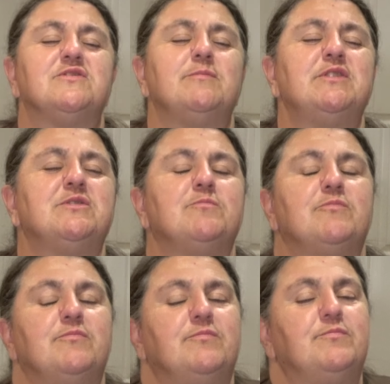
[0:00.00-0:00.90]
So we
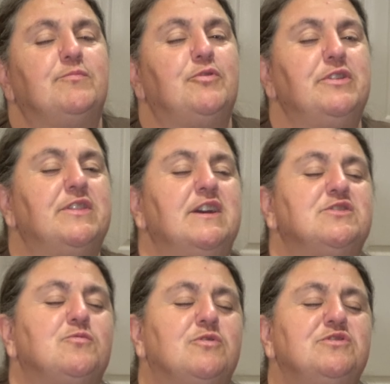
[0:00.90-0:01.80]
point that
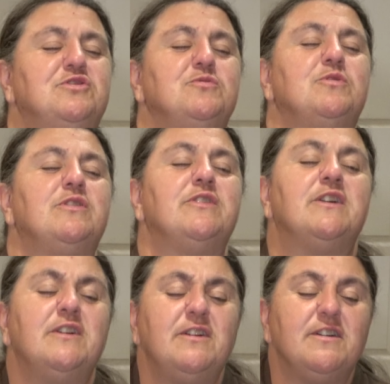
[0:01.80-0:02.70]
towards you all
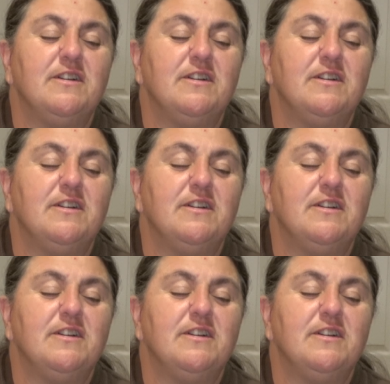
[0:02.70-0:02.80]
there.